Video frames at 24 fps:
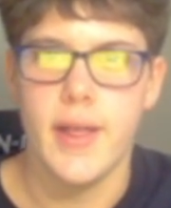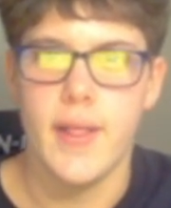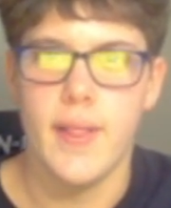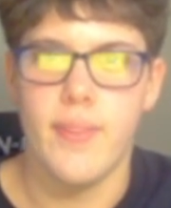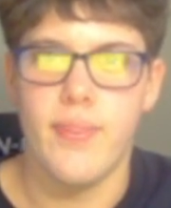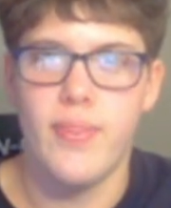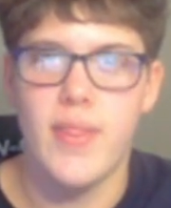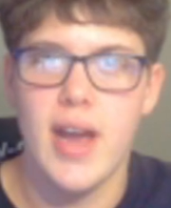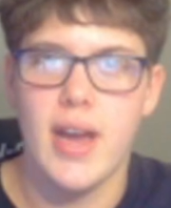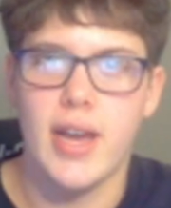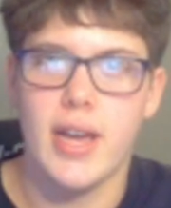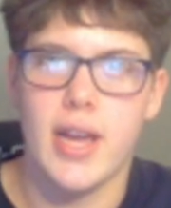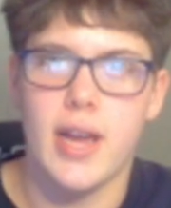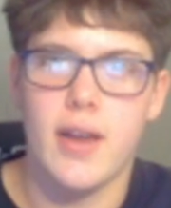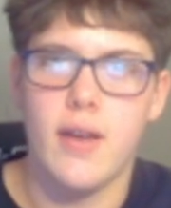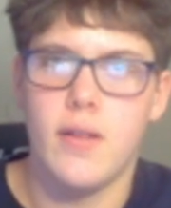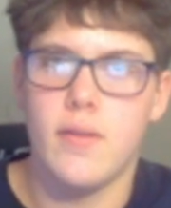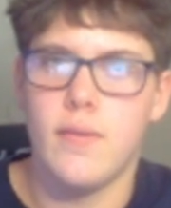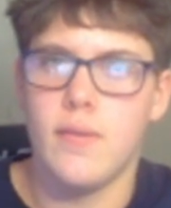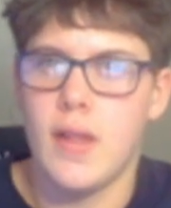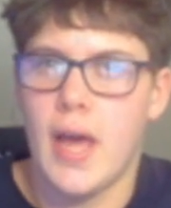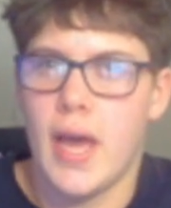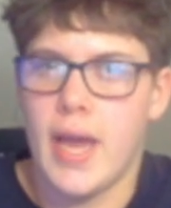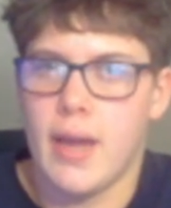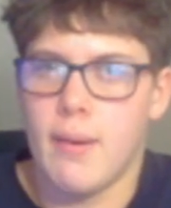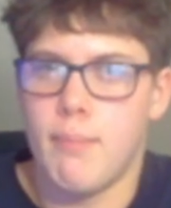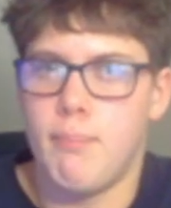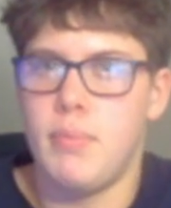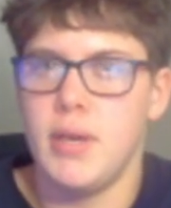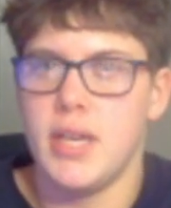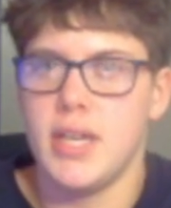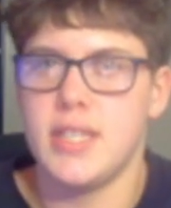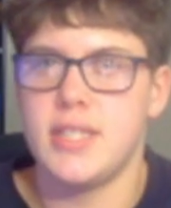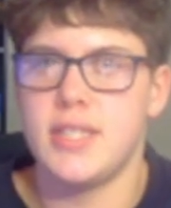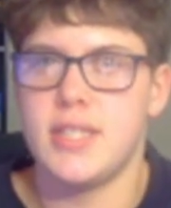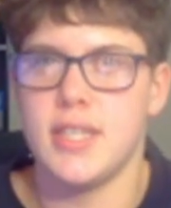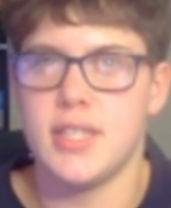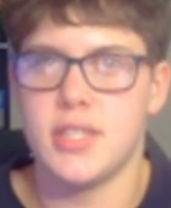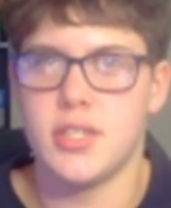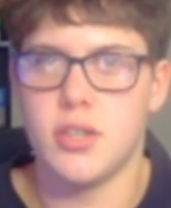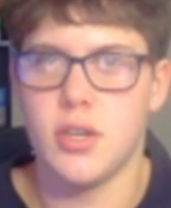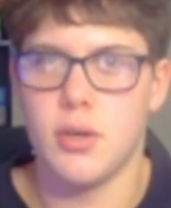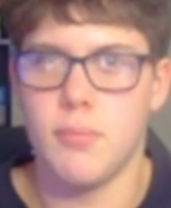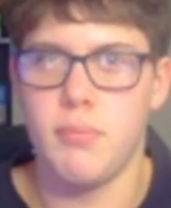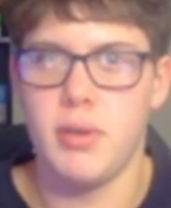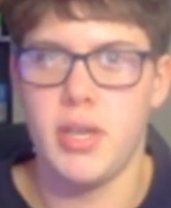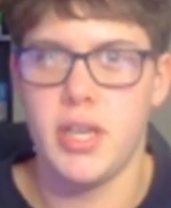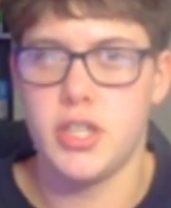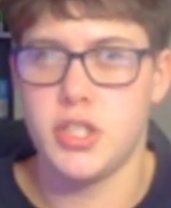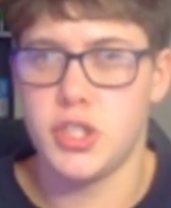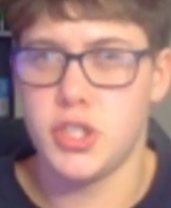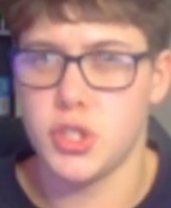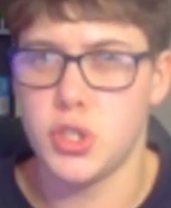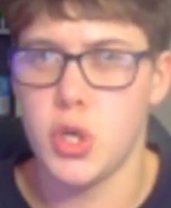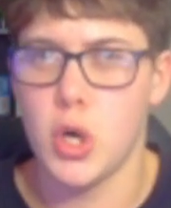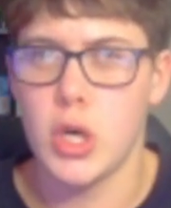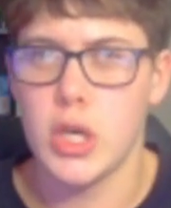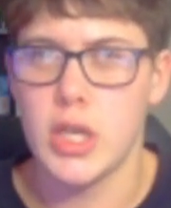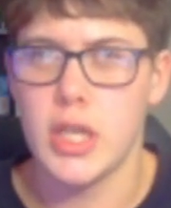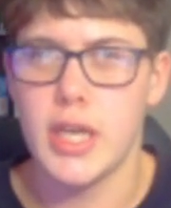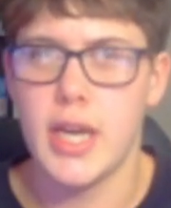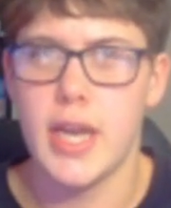that like big sister being Charlotte